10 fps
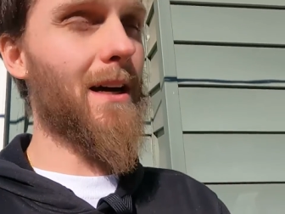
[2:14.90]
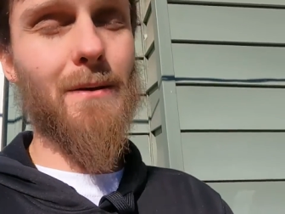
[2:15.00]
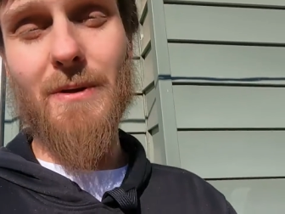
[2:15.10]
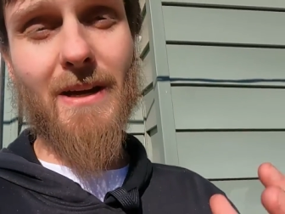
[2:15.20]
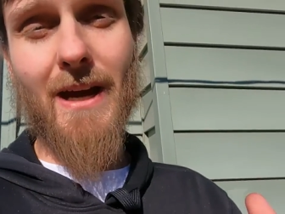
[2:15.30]

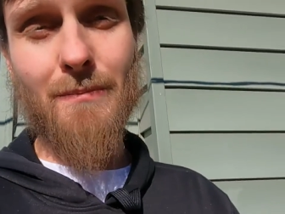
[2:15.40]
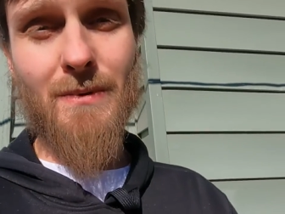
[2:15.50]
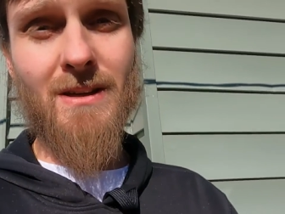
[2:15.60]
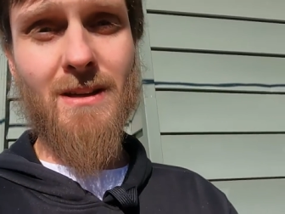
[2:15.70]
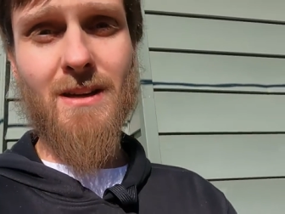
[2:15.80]
I'd be
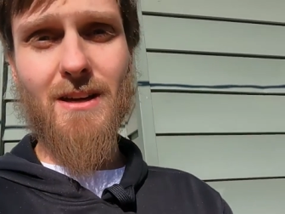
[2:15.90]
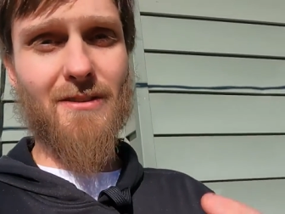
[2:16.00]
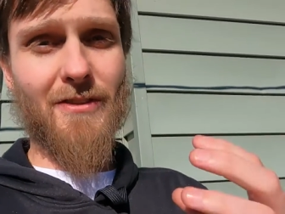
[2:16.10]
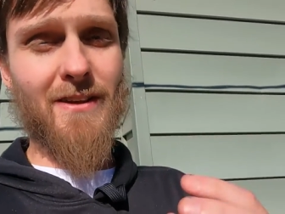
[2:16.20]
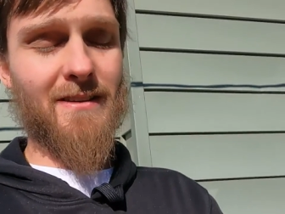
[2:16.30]
happy
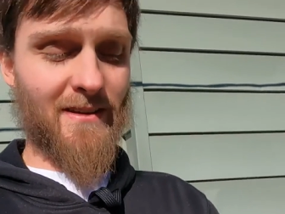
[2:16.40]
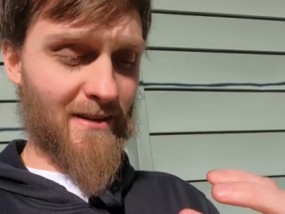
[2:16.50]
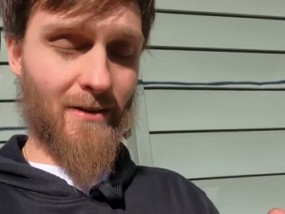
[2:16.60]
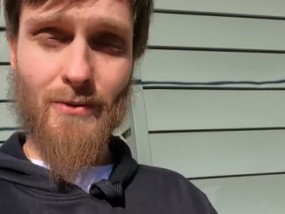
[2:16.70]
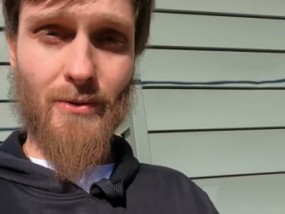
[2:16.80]
if they
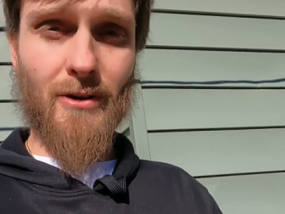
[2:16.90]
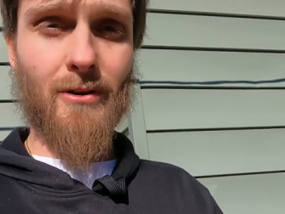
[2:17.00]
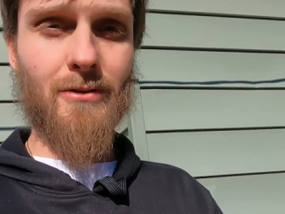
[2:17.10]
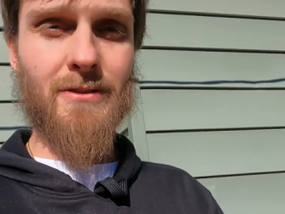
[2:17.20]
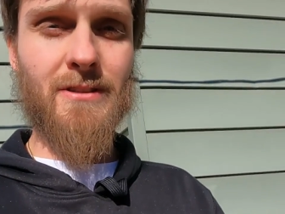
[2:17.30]
didn't go to
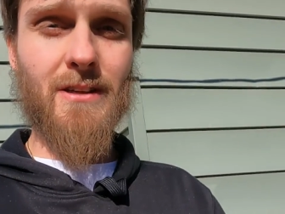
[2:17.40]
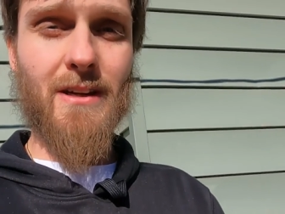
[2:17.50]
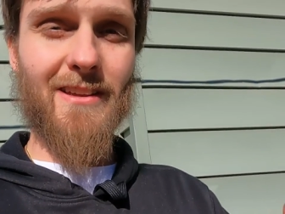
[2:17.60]
college